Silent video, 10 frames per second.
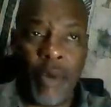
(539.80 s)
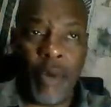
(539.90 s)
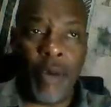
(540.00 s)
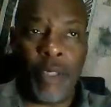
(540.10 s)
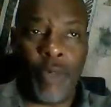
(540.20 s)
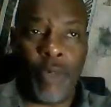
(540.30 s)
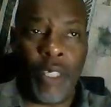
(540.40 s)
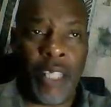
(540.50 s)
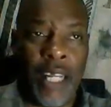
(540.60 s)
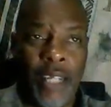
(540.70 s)
People
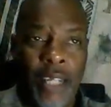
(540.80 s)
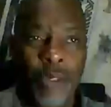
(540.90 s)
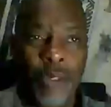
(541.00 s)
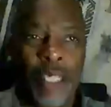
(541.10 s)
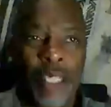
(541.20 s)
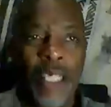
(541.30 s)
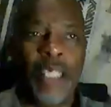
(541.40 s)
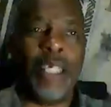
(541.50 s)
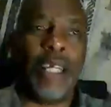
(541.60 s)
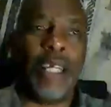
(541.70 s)
always want to say that the
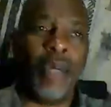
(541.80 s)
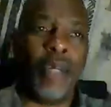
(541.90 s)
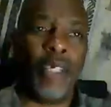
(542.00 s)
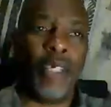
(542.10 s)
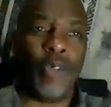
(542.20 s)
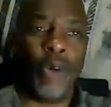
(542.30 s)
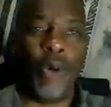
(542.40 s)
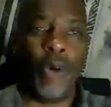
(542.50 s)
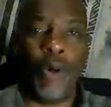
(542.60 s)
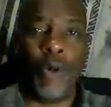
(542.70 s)
U.S. can easily come and
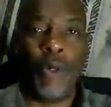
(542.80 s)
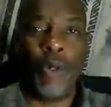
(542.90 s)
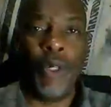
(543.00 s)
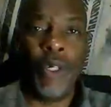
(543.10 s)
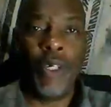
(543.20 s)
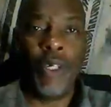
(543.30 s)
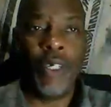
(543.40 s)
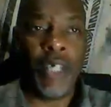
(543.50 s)
control